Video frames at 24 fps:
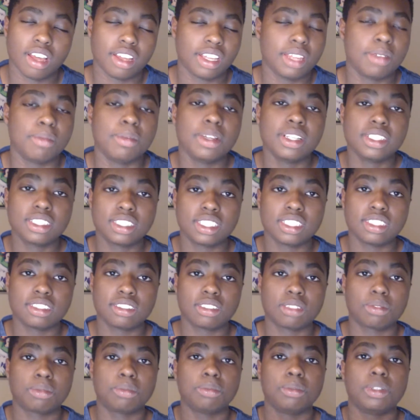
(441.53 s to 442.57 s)
he
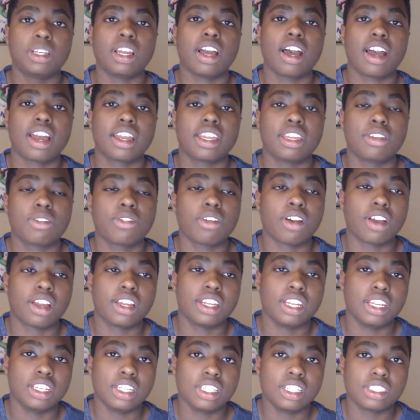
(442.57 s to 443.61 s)
mentions the guy he fought
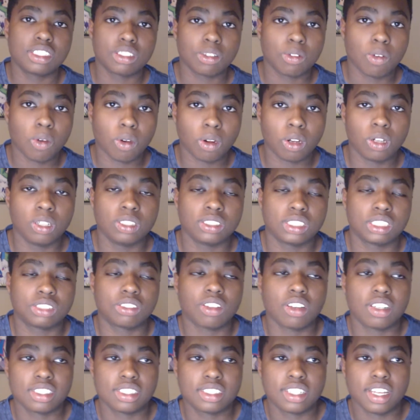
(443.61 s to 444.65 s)
in the Ninja War, who's the
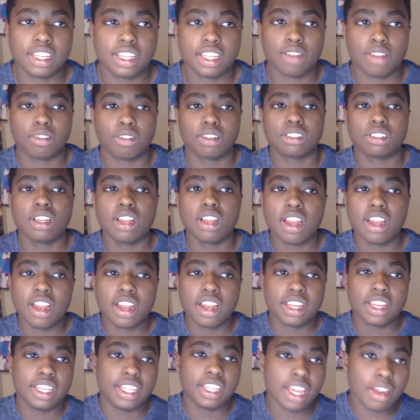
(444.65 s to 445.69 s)
strongest guy
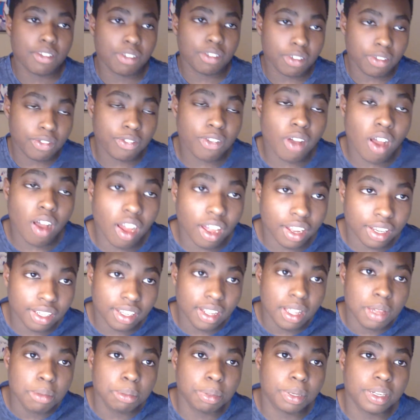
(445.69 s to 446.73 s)
he ever fought,
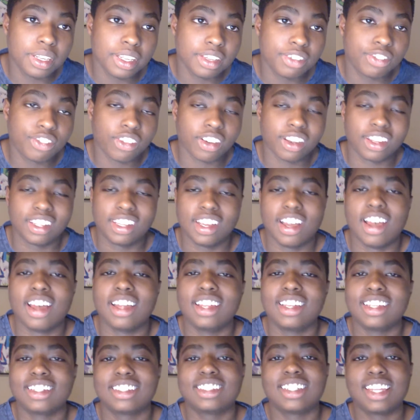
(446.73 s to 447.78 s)
but he
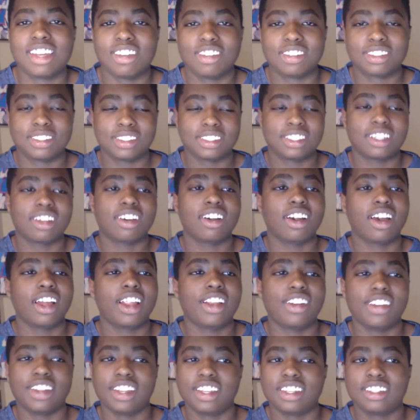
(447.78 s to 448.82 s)
forgot his name, which is
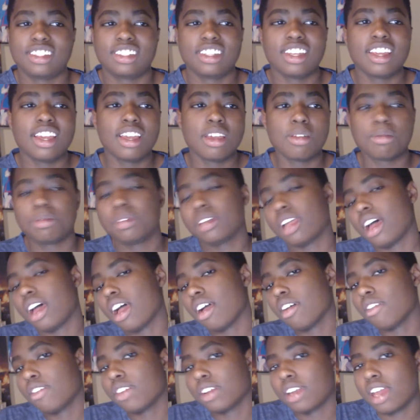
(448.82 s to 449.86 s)
hilarious. But
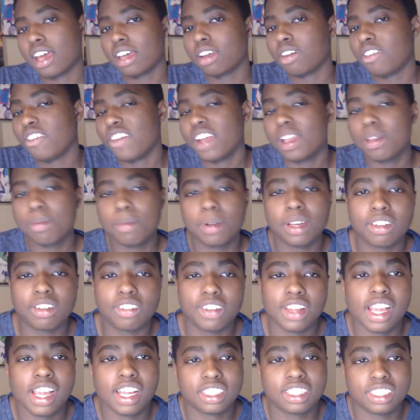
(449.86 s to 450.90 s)
I would have had way better
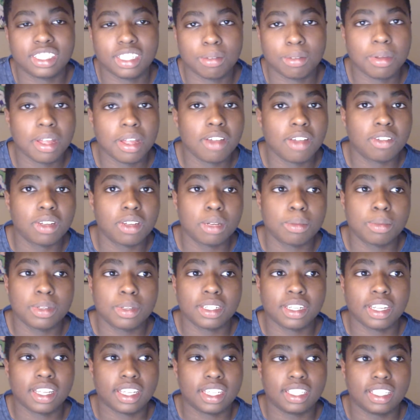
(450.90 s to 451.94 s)
reaction. I probably would have
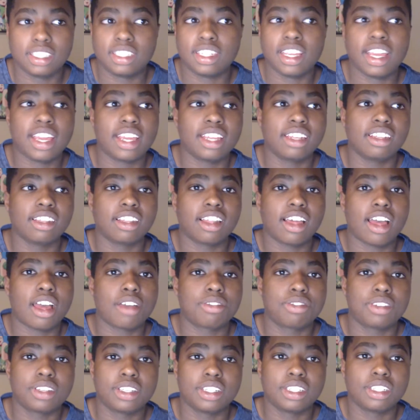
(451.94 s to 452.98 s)
been like dead
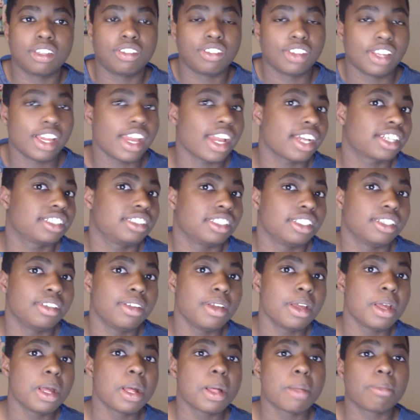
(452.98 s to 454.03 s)
laughing in the reaction,
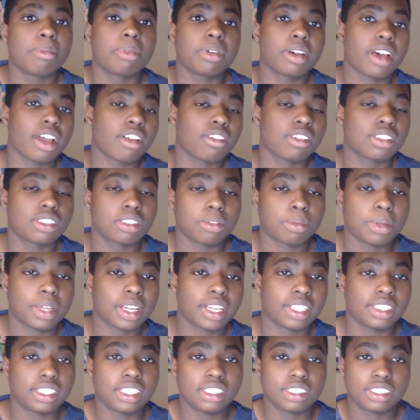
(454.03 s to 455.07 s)
but I wasn't
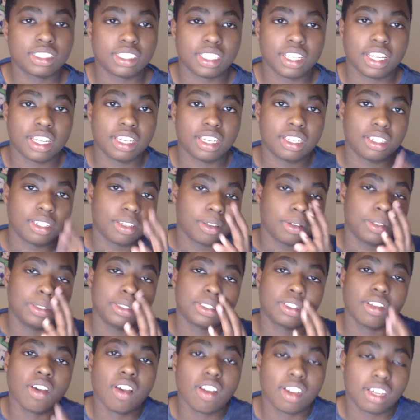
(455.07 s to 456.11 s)
paying attention and I didn't know who he was
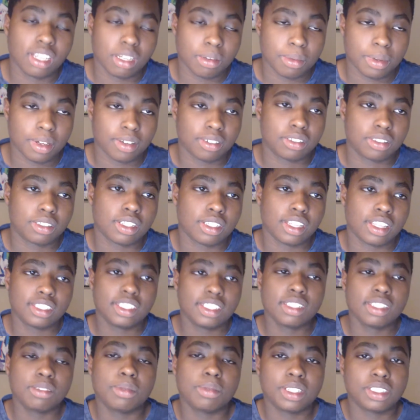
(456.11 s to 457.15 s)
talking about, because I
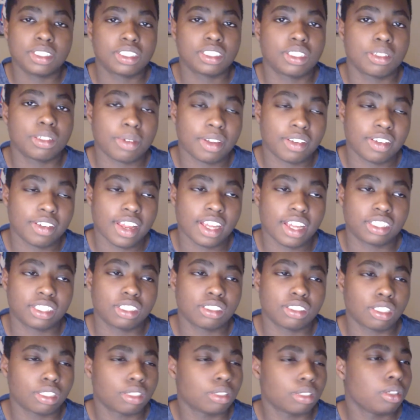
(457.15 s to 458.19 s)
did mention in my reaction, I
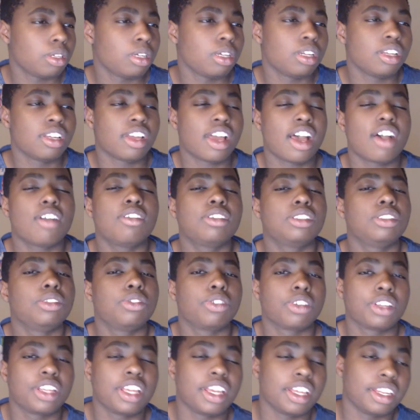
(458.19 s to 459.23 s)
was like, how would you
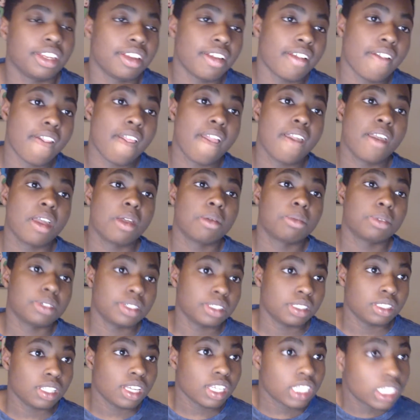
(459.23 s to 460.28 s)
forget?
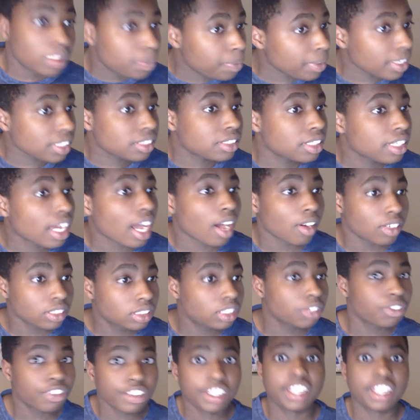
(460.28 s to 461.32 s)
But especially, how would
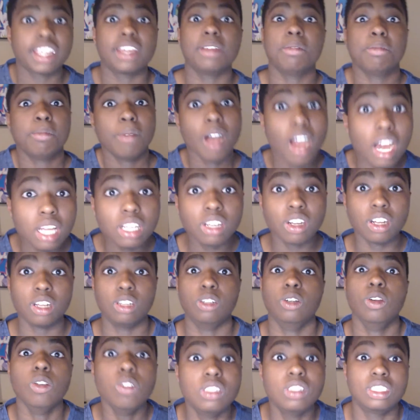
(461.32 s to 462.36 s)
you forget Madara
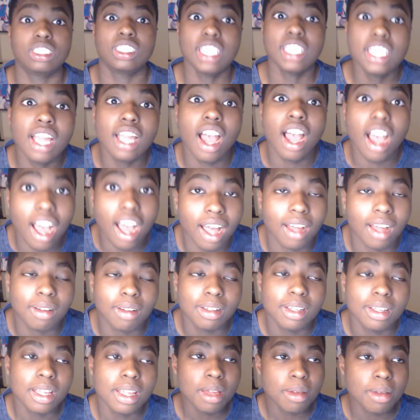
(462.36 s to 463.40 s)
Uchiha?
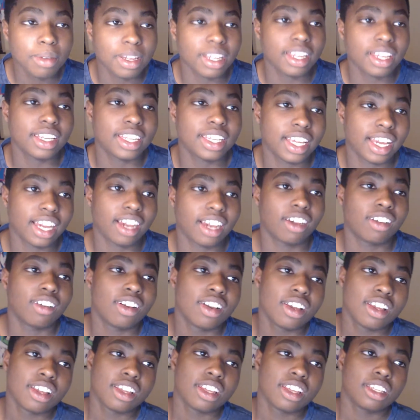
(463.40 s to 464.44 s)
But anyhow,
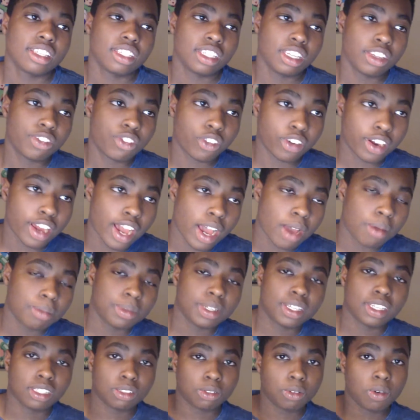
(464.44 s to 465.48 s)
he forgot
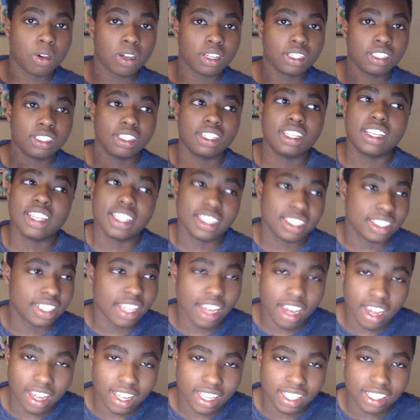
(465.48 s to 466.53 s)
because one, he's
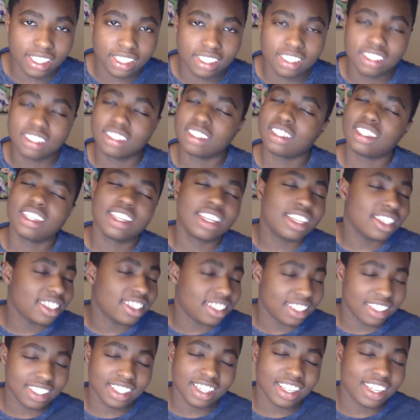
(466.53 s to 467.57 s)
Guy.
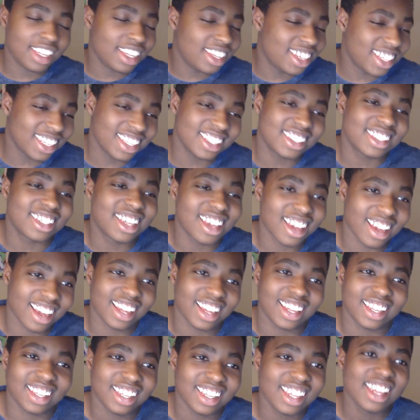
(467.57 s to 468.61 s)
He's
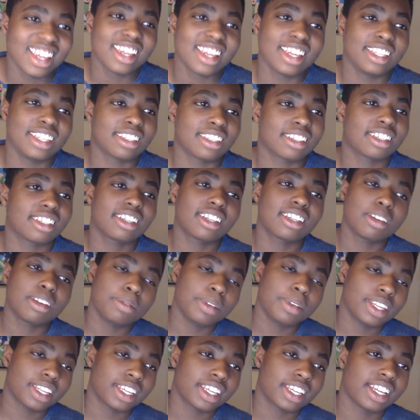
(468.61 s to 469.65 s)
Guy. He's a
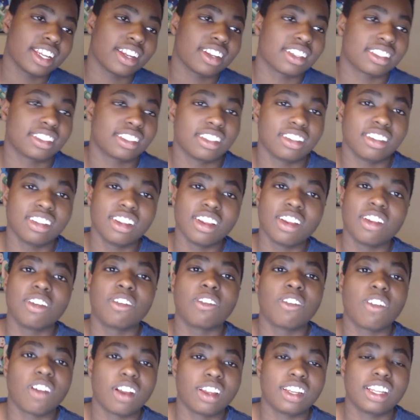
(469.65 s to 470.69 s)
comedic character.
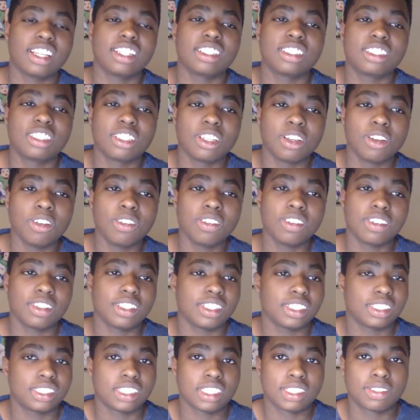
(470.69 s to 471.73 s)
One, and two,
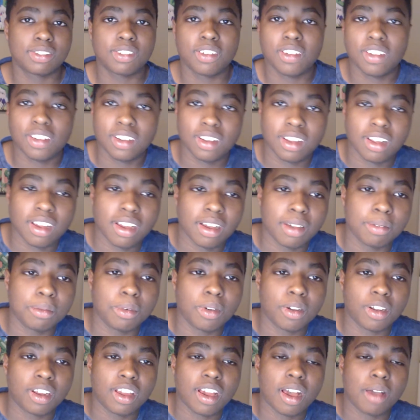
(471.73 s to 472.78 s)
it's just for
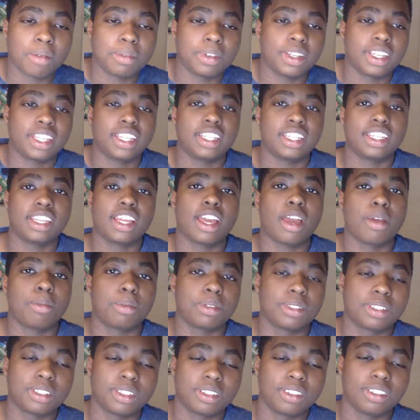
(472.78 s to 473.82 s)
more comedy in the
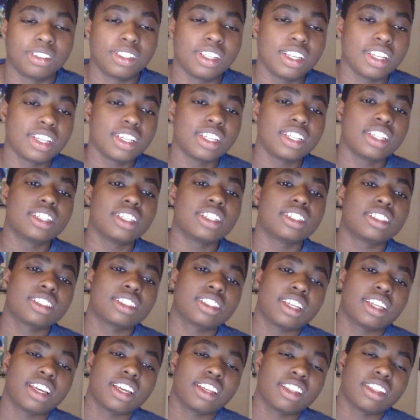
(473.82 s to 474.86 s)
episode. So
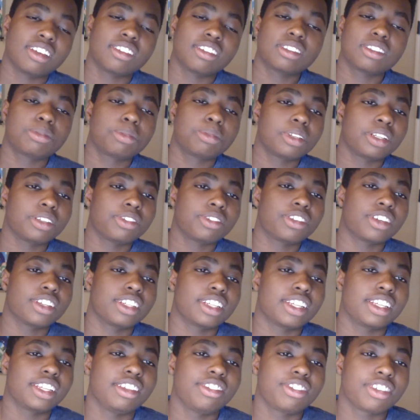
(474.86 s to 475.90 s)
yeah, that was pretty
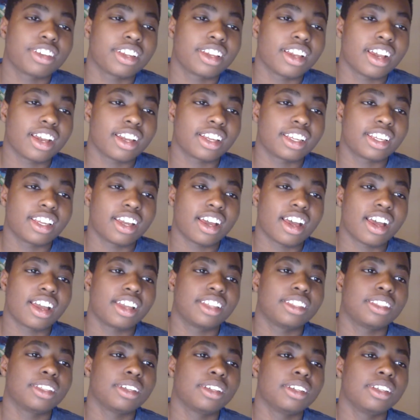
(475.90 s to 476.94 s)
funny. He forgot
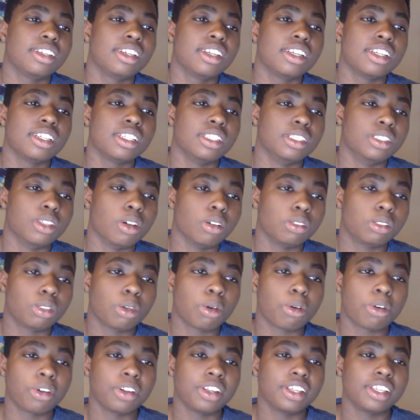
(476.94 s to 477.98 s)
Guy, the
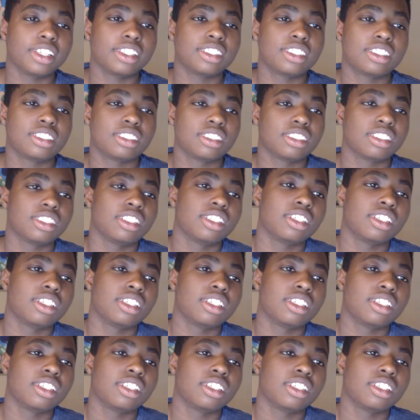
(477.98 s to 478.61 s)
notorious,